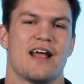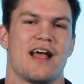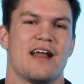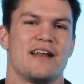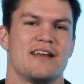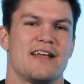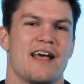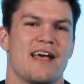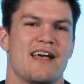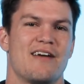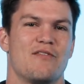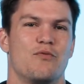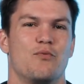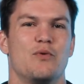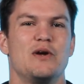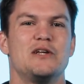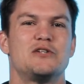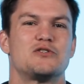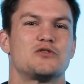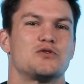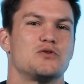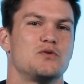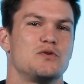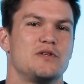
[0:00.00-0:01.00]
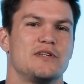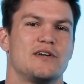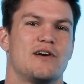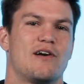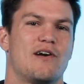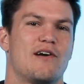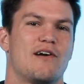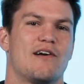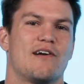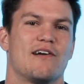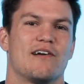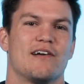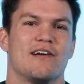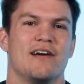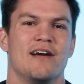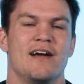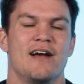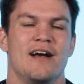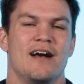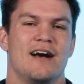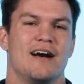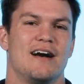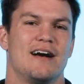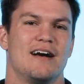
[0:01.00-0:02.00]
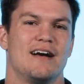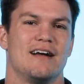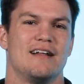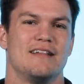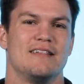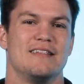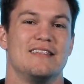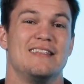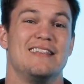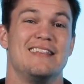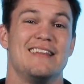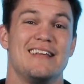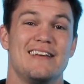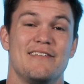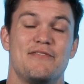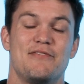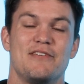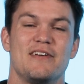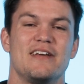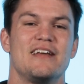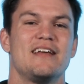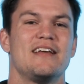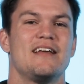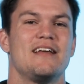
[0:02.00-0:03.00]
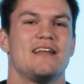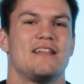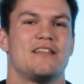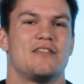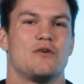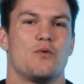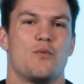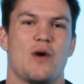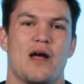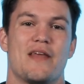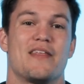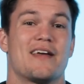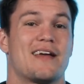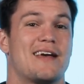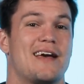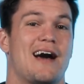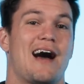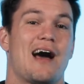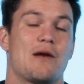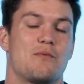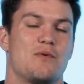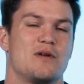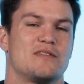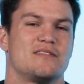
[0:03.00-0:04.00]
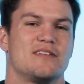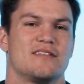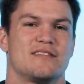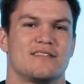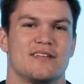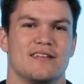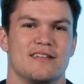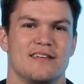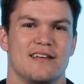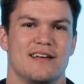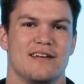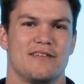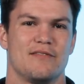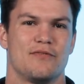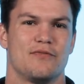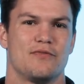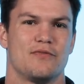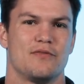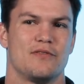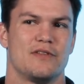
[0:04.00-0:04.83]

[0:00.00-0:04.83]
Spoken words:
And yet if we truly are living the way that God wants us to live,